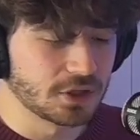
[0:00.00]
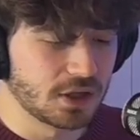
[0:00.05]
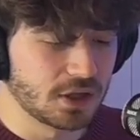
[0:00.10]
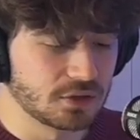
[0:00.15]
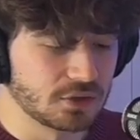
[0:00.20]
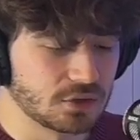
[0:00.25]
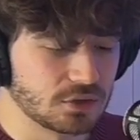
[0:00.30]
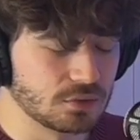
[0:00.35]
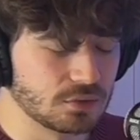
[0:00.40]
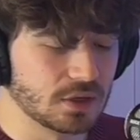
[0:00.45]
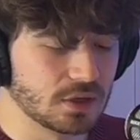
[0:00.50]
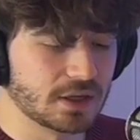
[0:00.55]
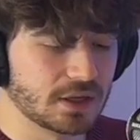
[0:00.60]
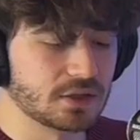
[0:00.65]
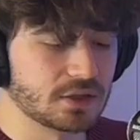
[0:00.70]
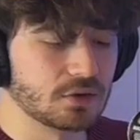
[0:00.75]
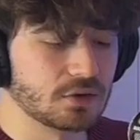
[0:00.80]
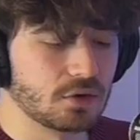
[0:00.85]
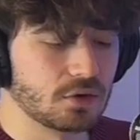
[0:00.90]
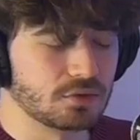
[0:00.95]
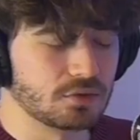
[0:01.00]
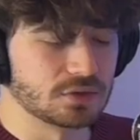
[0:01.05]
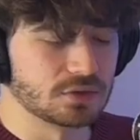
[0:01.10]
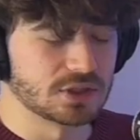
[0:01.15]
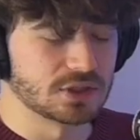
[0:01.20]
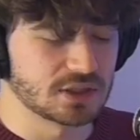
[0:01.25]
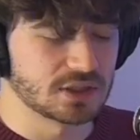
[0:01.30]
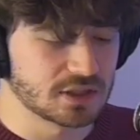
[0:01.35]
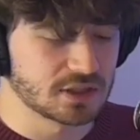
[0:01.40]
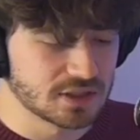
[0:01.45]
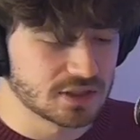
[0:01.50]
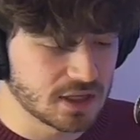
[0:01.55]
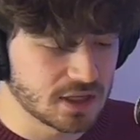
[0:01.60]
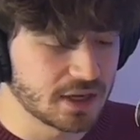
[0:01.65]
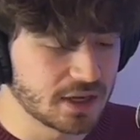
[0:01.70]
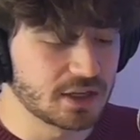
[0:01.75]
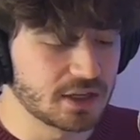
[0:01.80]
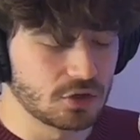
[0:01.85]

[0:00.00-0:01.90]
into like your own study.